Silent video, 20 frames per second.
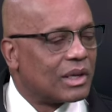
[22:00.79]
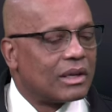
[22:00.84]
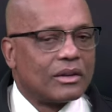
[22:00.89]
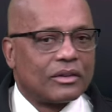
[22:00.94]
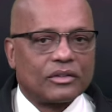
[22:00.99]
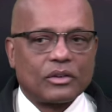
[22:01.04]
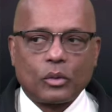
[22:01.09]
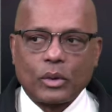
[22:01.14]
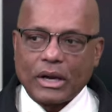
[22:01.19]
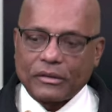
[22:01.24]

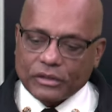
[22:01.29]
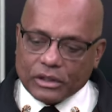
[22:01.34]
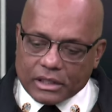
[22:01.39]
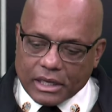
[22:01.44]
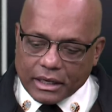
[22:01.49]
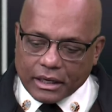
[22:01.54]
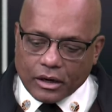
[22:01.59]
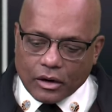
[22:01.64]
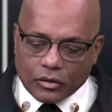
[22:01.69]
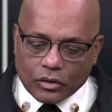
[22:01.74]
So we have to take
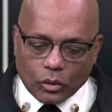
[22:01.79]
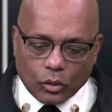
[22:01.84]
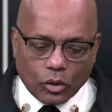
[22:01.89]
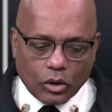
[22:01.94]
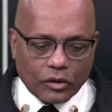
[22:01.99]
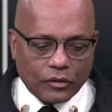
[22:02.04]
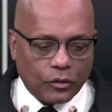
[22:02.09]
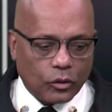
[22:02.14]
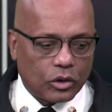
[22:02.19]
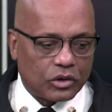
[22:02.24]
care of the
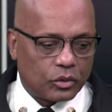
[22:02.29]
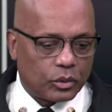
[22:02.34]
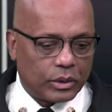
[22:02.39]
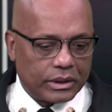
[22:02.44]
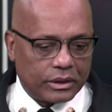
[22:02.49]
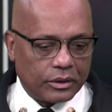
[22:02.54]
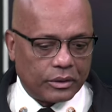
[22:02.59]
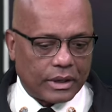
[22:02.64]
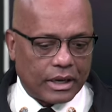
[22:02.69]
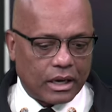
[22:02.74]
workforce we
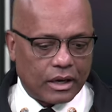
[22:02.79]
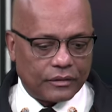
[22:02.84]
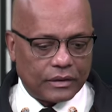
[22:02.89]
do have.